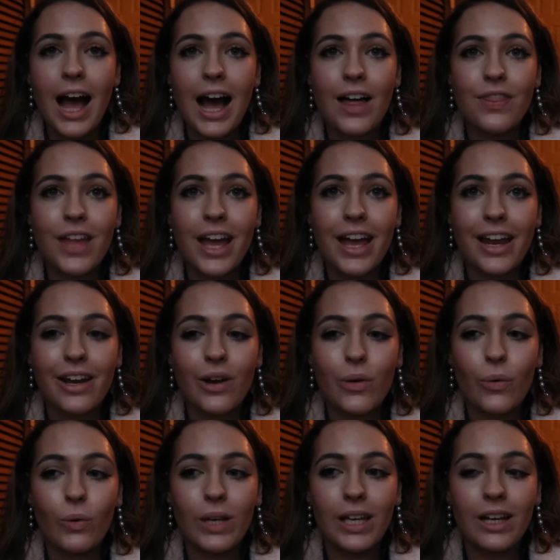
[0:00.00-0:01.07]
And then
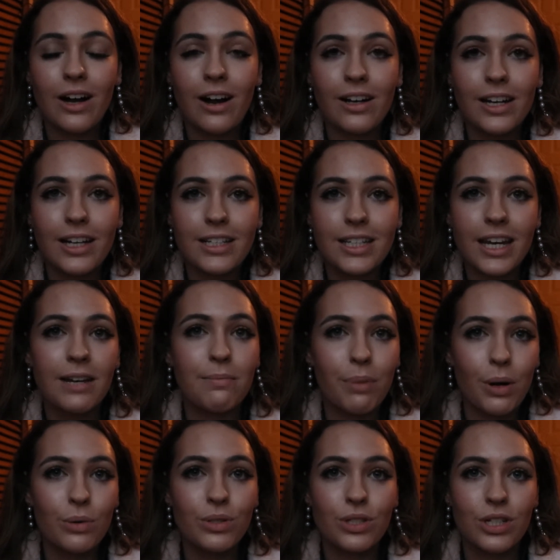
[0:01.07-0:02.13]
we got a tin
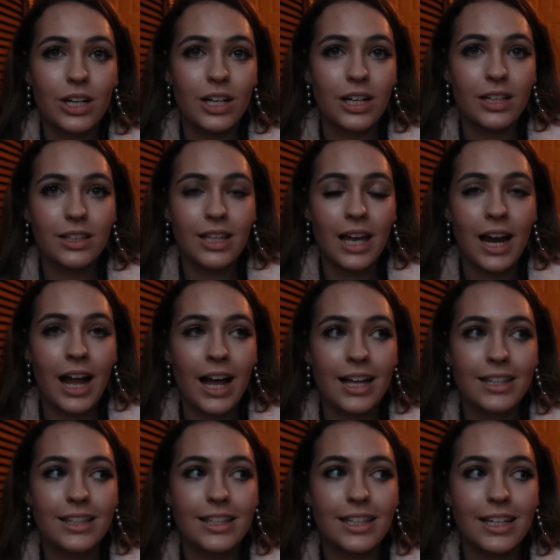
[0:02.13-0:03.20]
poster that
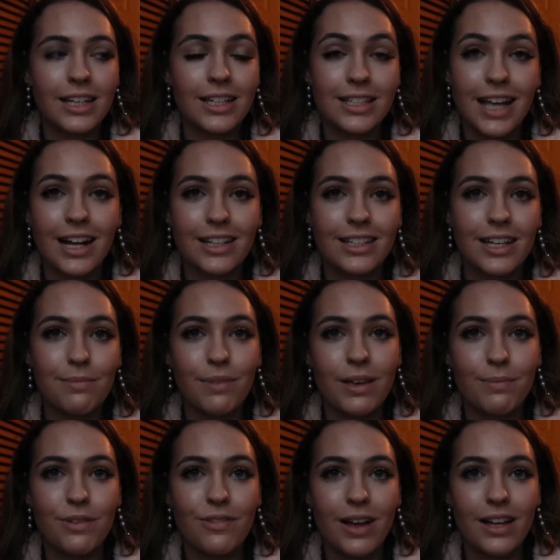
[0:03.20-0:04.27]
had the exact same
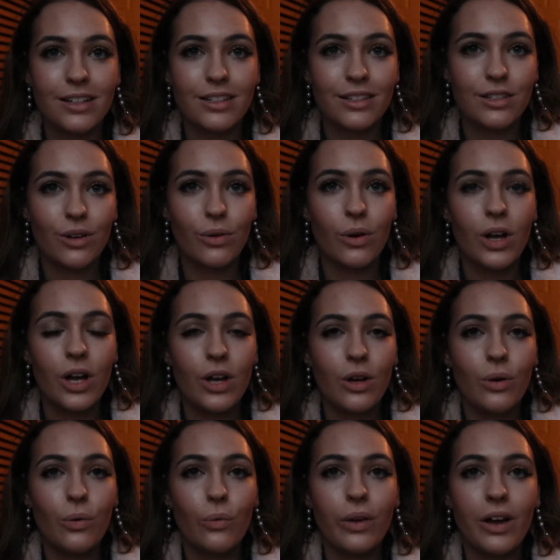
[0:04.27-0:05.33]
hippie van. So
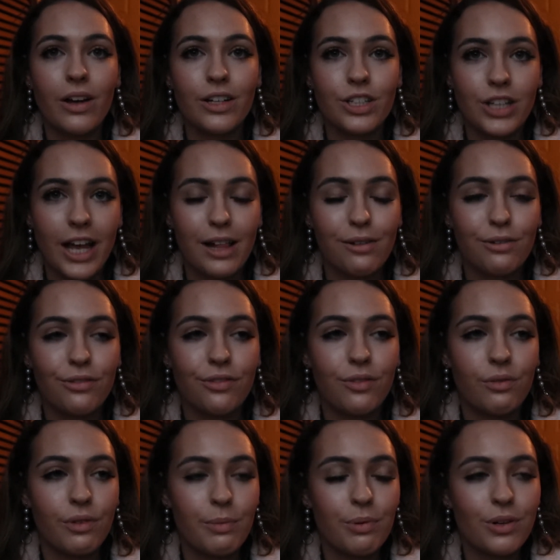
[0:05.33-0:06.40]
we got a shelf,
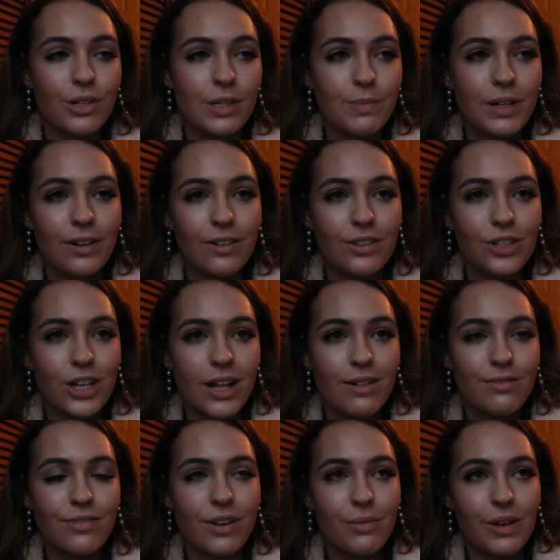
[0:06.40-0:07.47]
we put our speaker on the
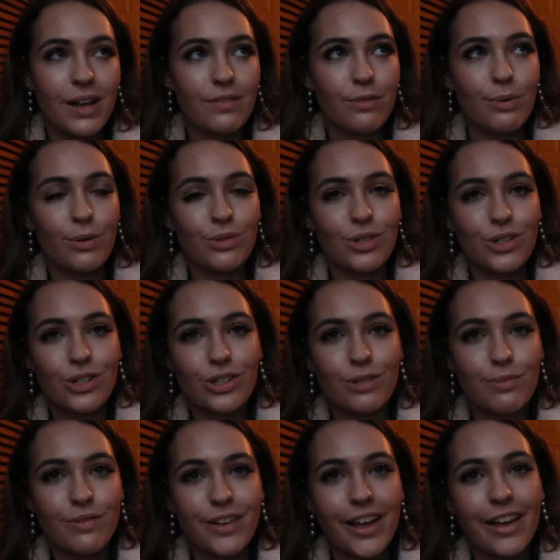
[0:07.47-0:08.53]
shelf, and we have the poster just
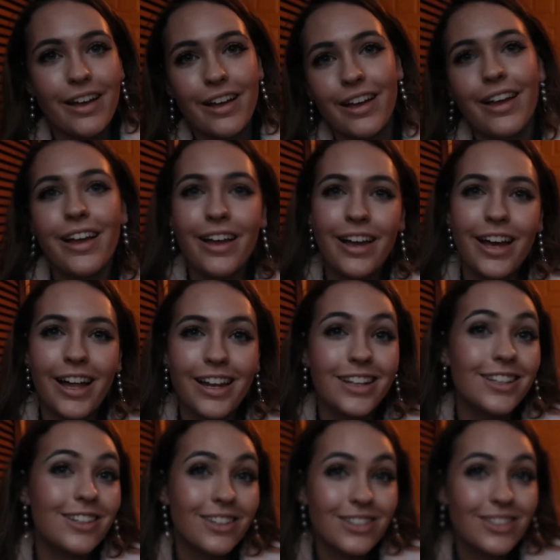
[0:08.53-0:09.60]
above it.
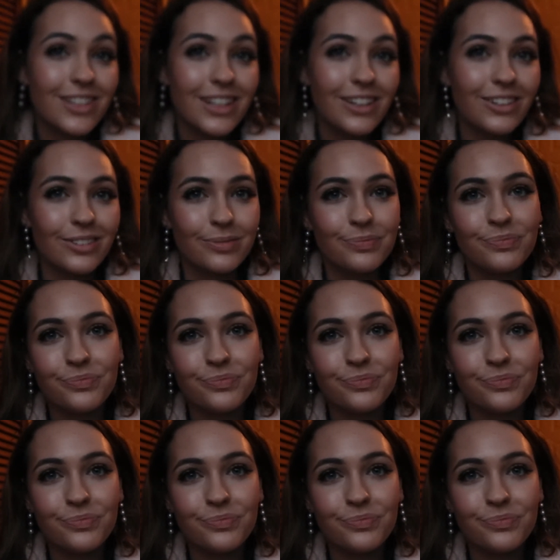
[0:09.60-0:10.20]
And it looks really cool.